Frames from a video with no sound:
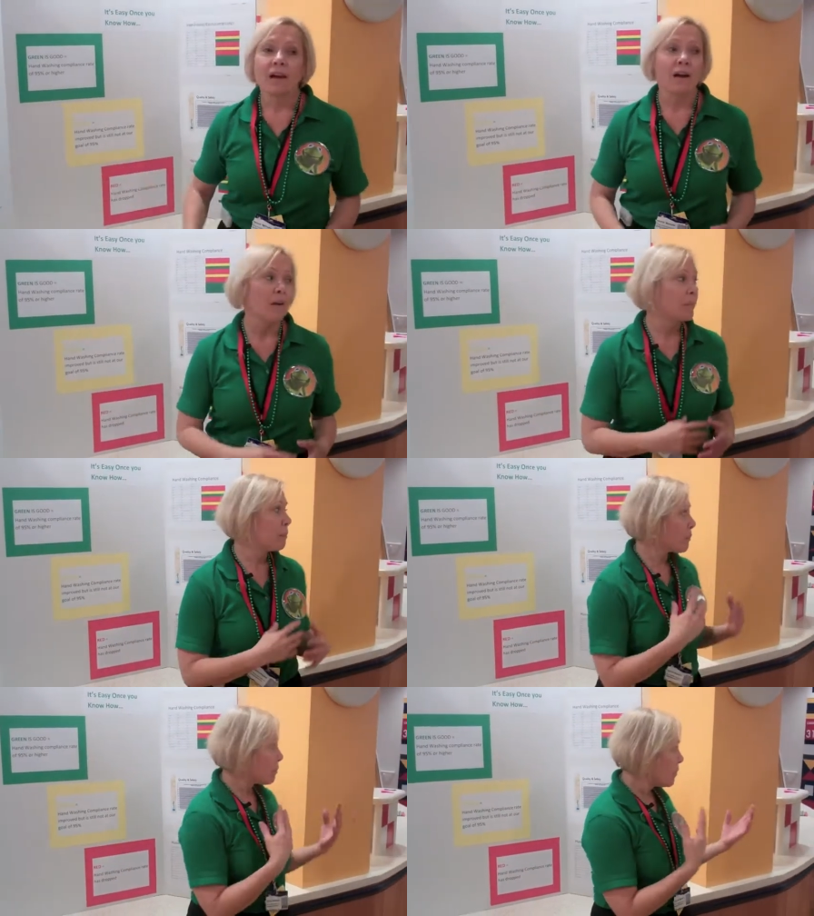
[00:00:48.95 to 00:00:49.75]
uh,
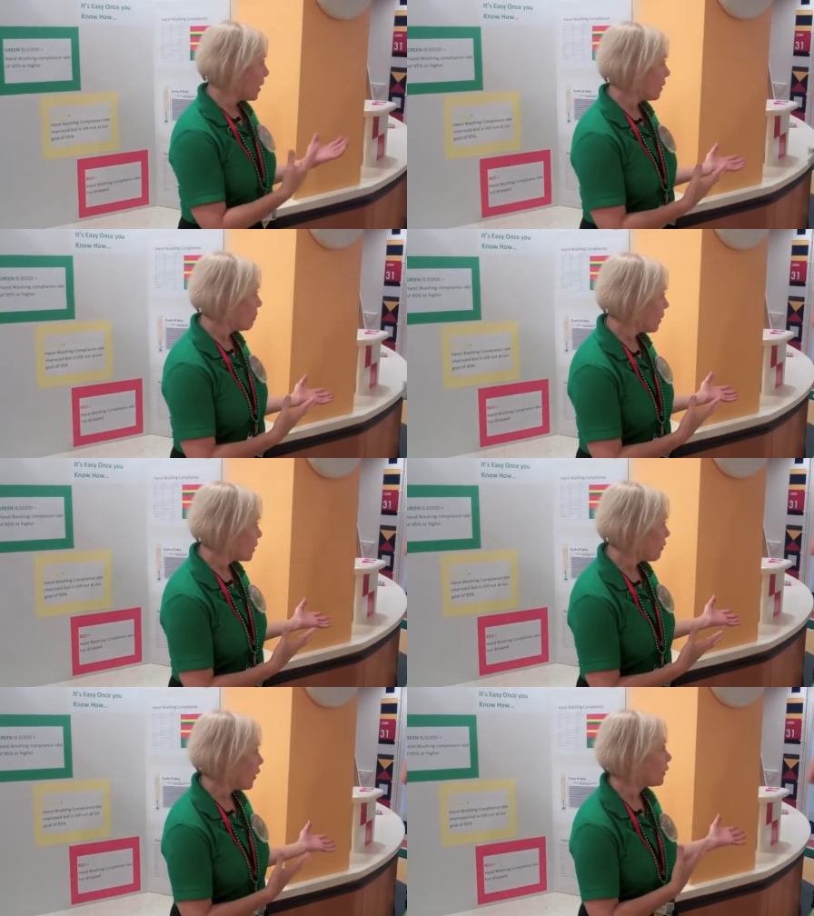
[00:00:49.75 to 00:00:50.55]
many,
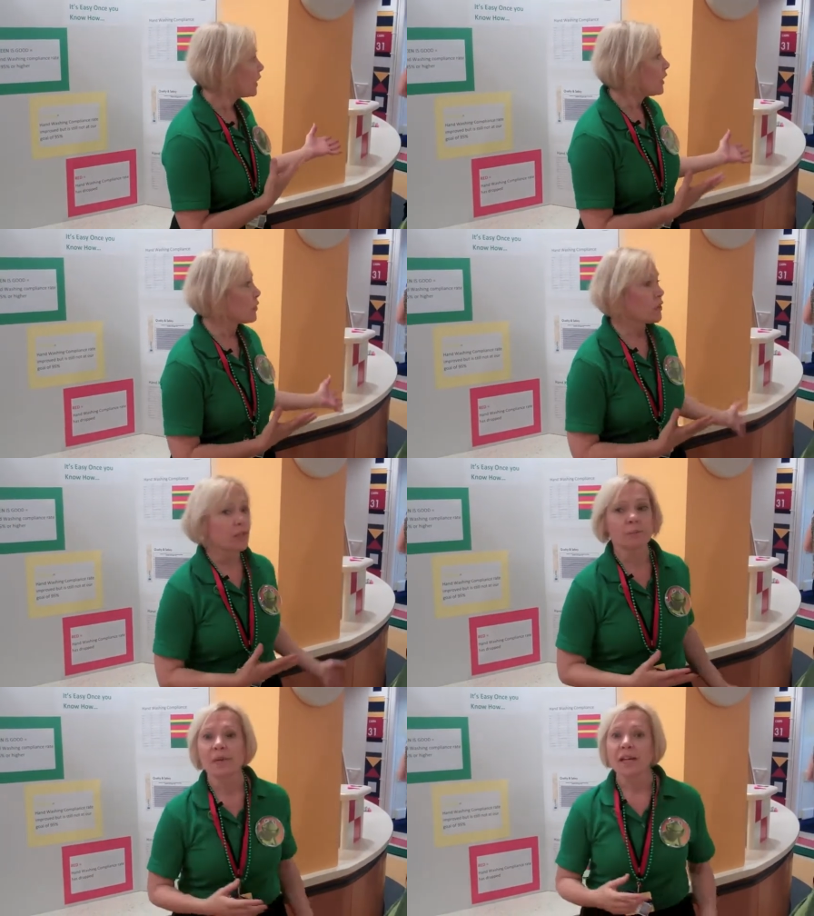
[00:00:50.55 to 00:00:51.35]
much of our
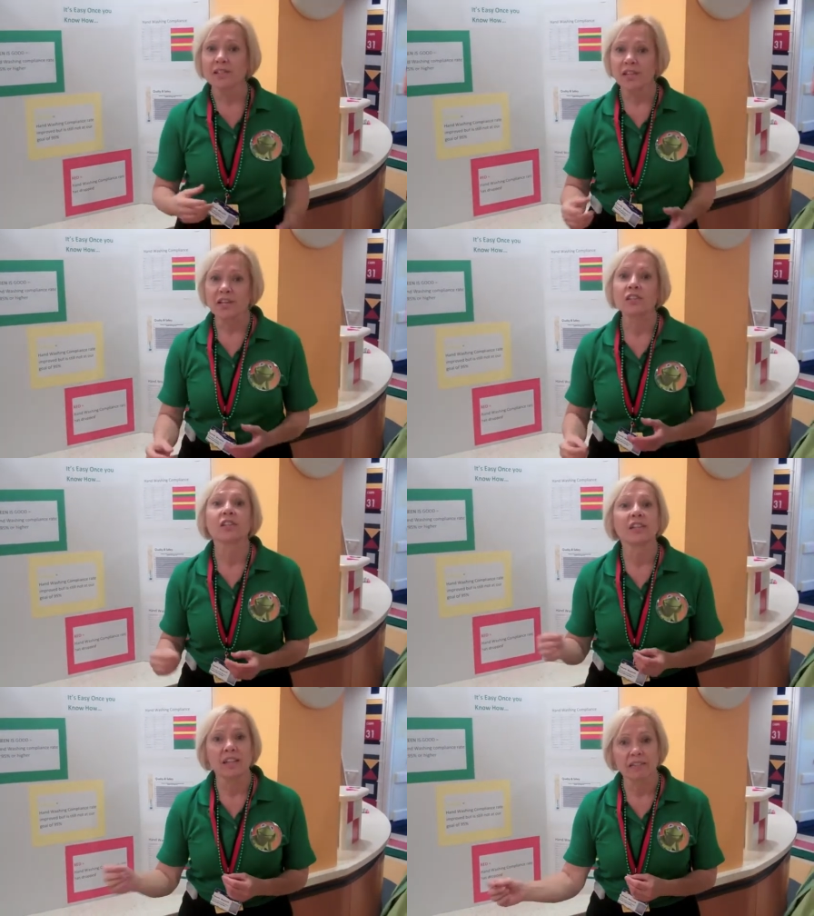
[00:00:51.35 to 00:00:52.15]
leadership is
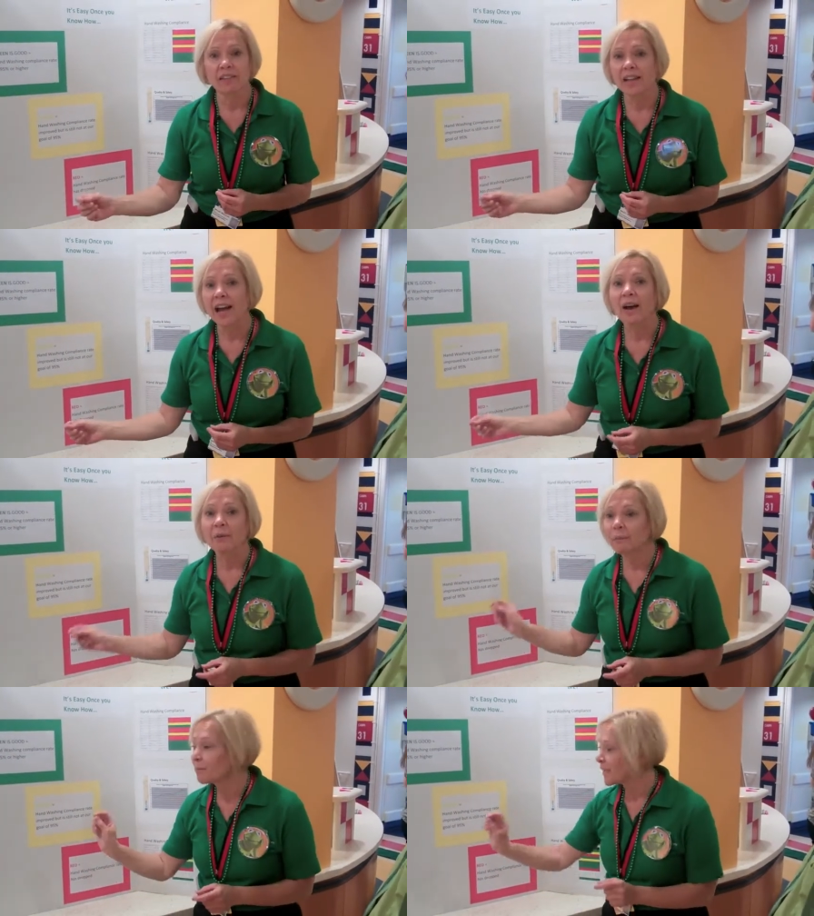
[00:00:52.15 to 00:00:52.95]
actually giving
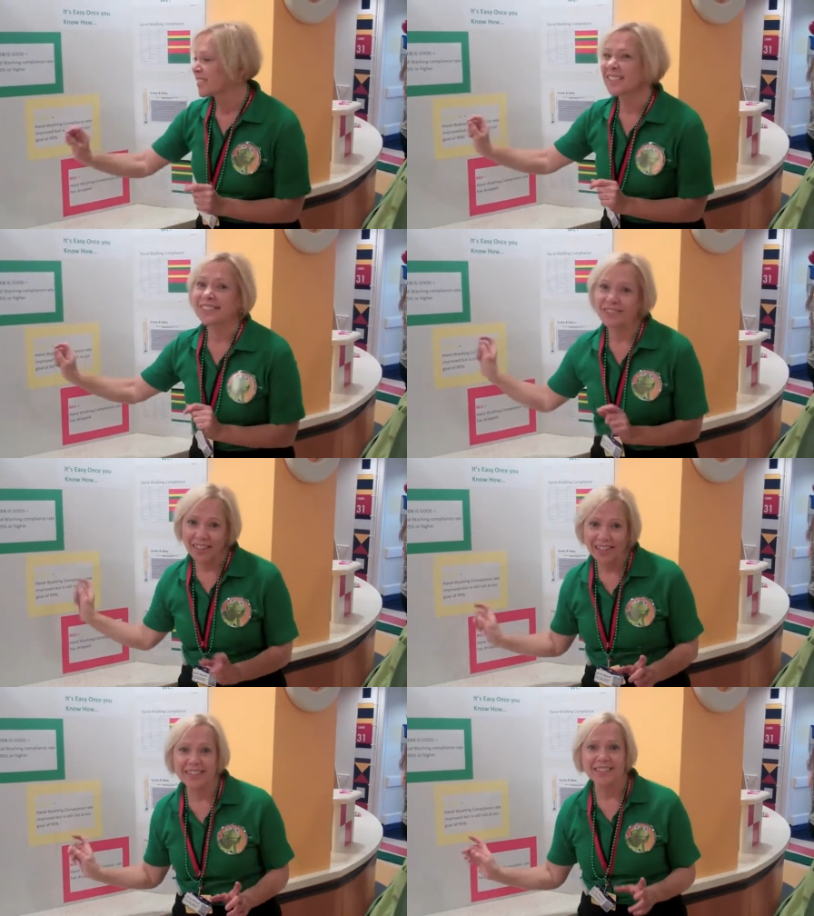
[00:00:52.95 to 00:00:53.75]
out pieces of
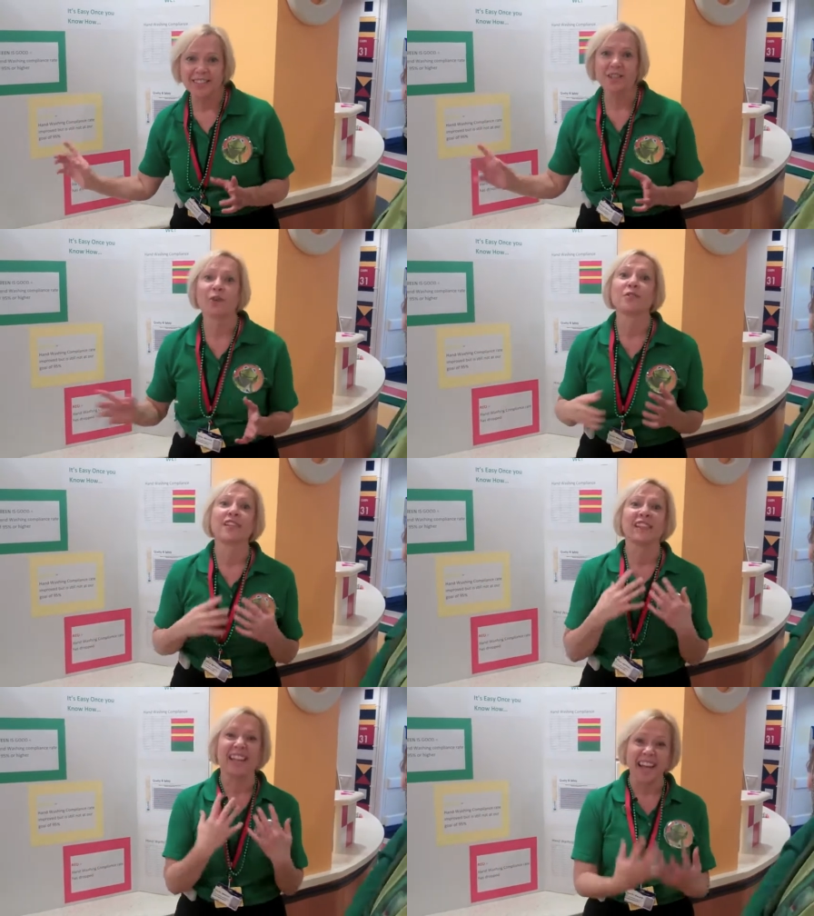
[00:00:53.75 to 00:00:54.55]
candy to those
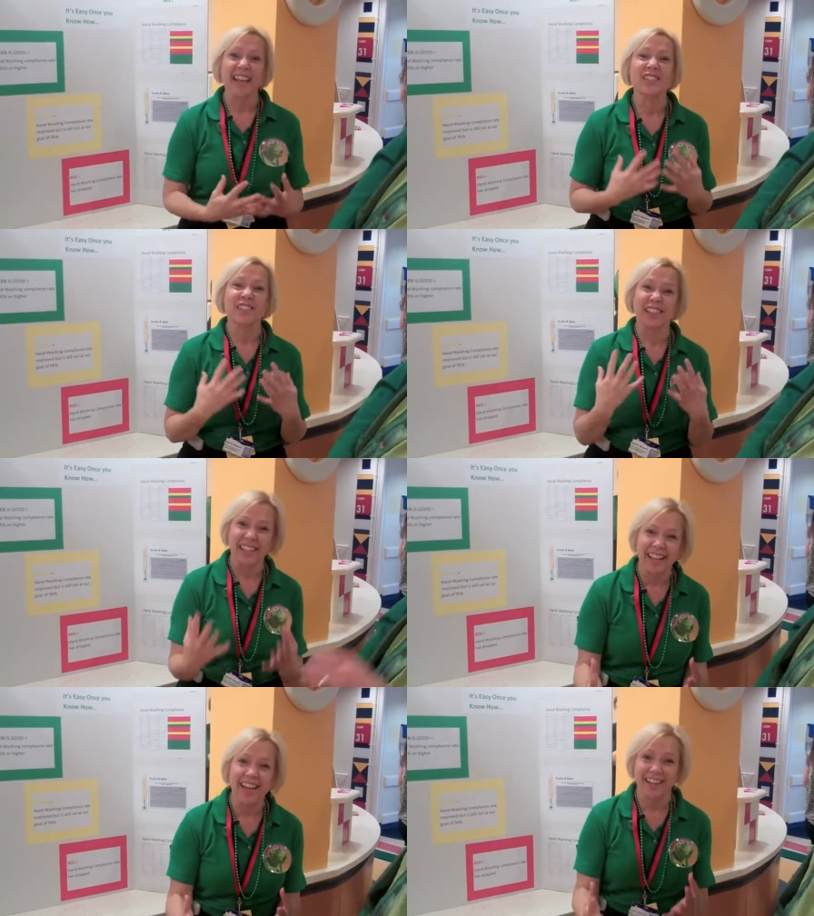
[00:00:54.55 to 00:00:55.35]
that they actually
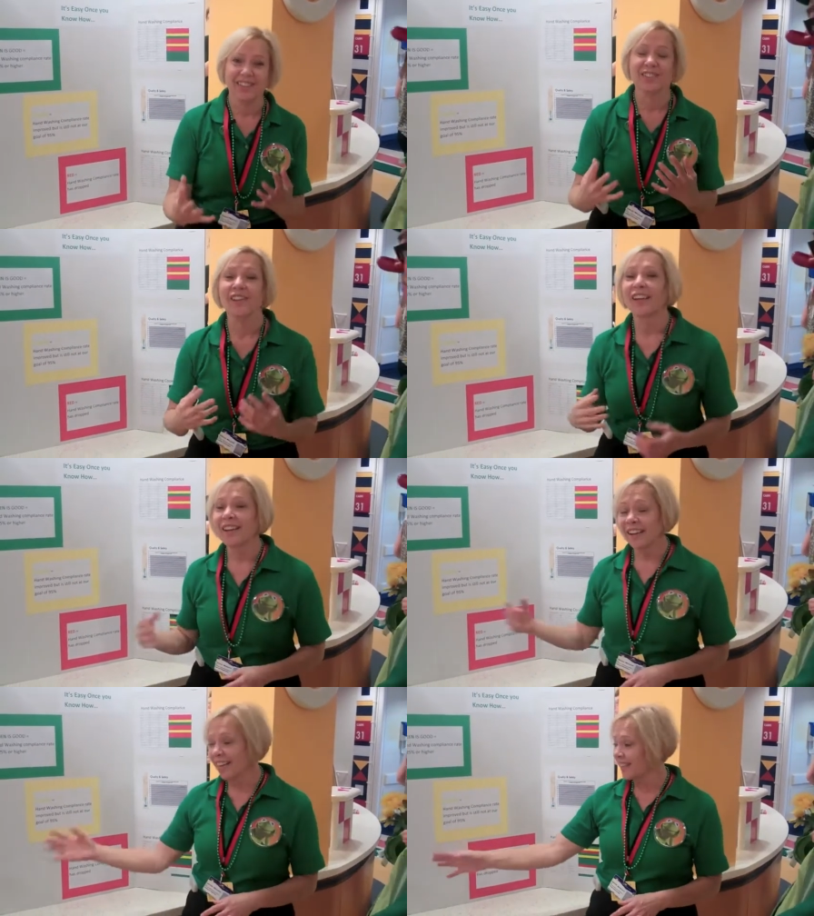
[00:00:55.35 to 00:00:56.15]
catch
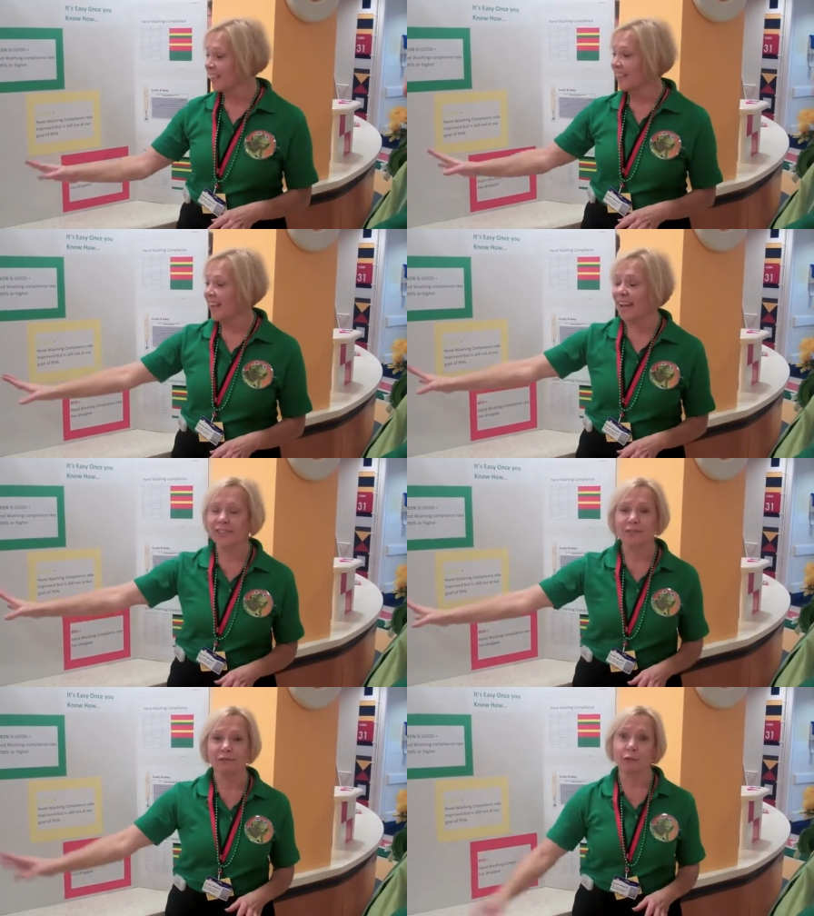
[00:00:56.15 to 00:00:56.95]
in the
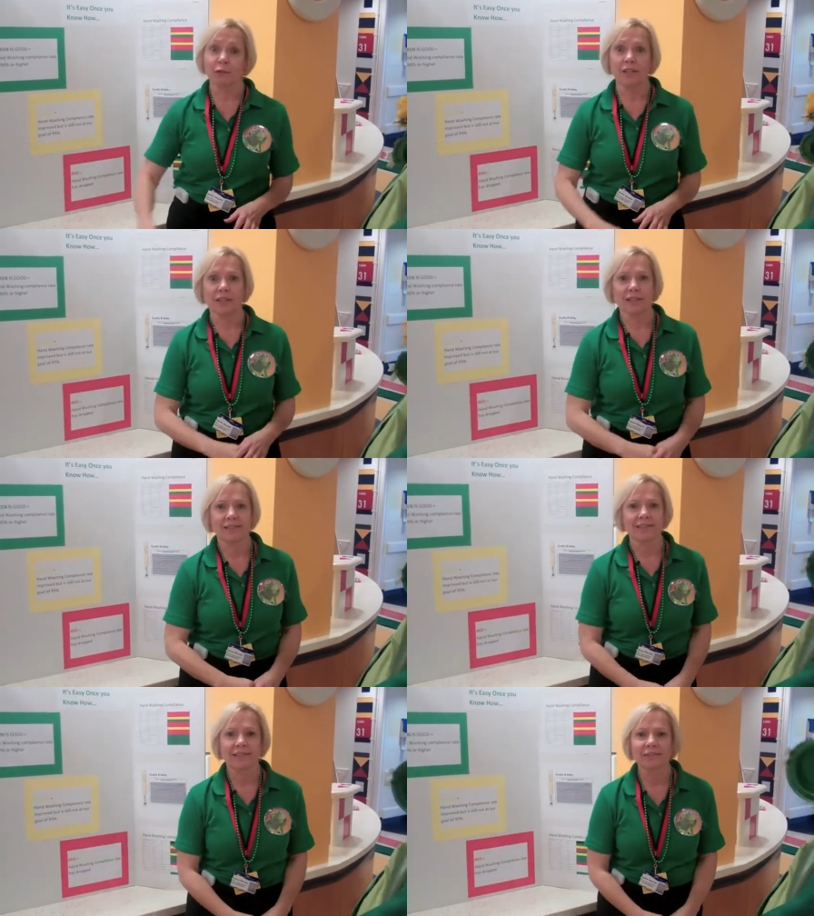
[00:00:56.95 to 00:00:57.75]
act of
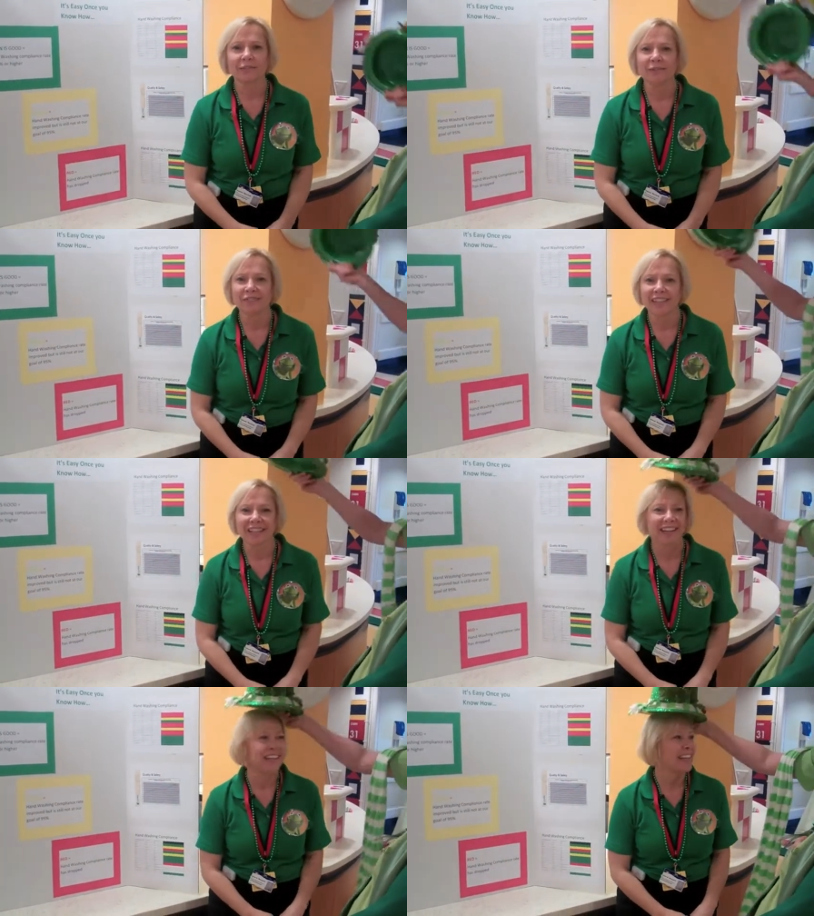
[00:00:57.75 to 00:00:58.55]
kindness. And then,
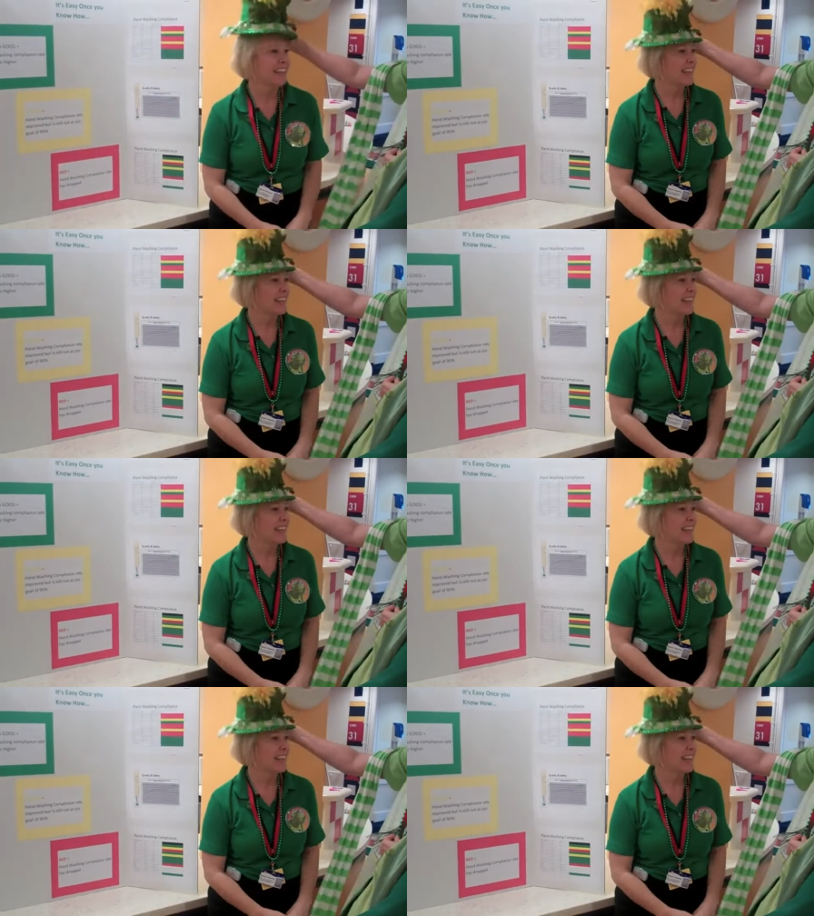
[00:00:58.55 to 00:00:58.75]
then they, you